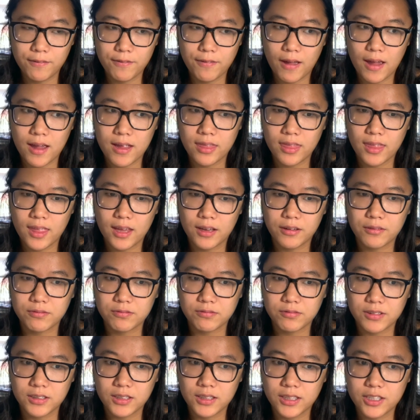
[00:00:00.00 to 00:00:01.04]
and like
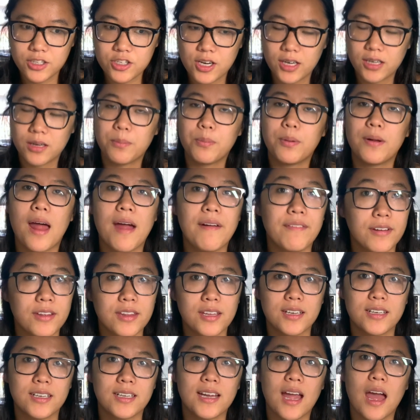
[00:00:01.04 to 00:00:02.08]
really trying to put
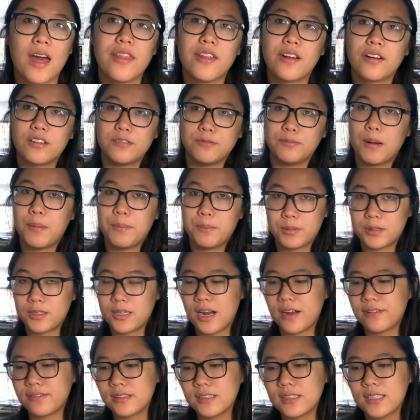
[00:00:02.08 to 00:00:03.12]
everything together, remember
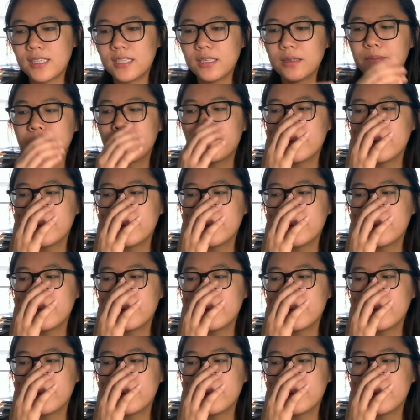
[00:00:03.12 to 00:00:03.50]
everything.